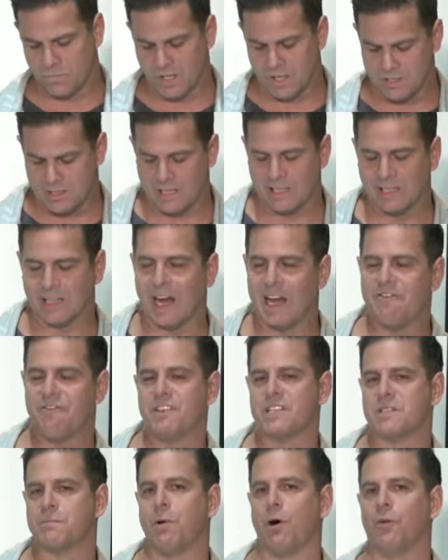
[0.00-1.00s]
See, life
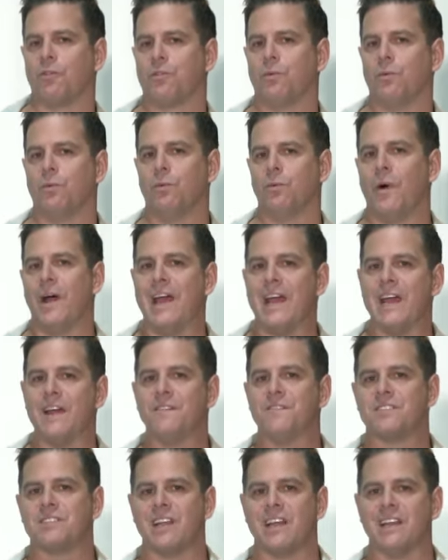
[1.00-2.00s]
is both
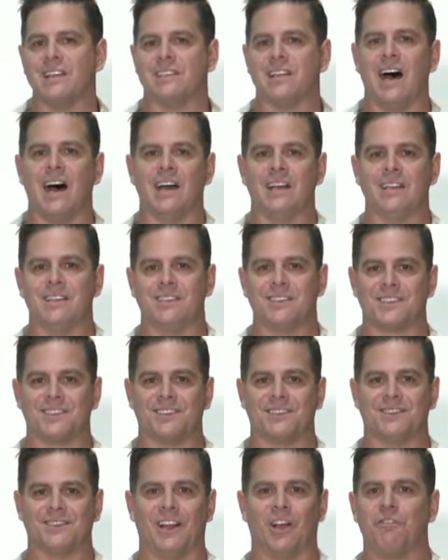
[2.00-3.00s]
waves and tides.
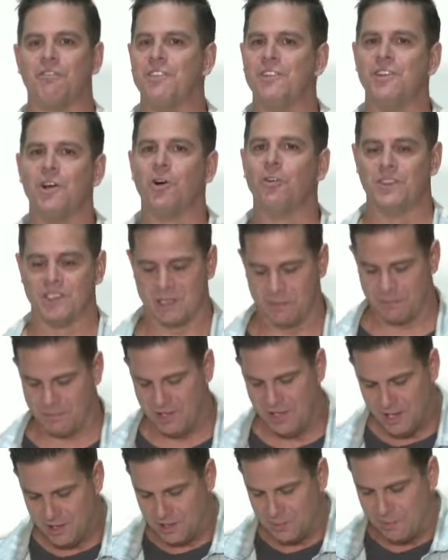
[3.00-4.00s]
I don't know if you know this.
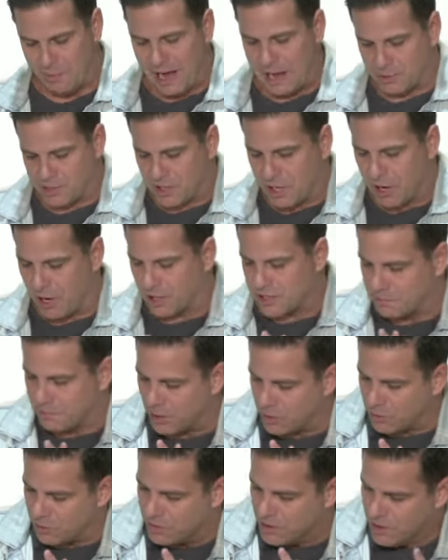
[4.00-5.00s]
The Bible talks
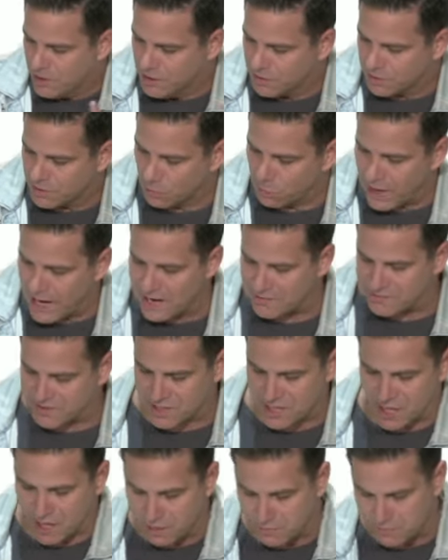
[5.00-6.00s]
about the waves
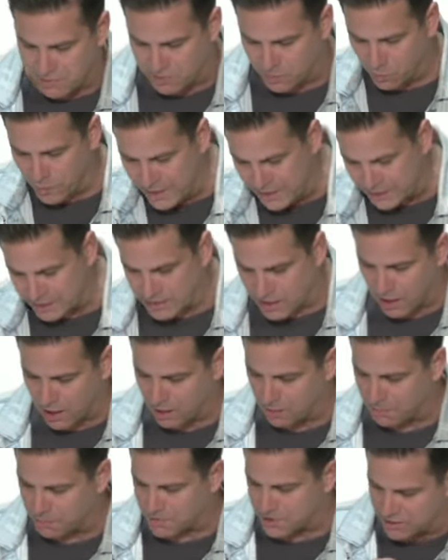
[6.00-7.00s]
come and the wind
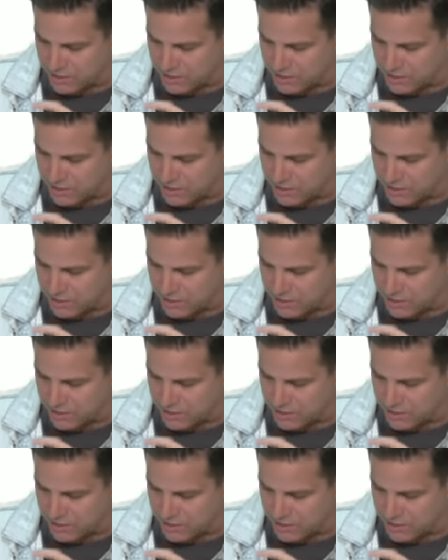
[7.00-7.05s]
comes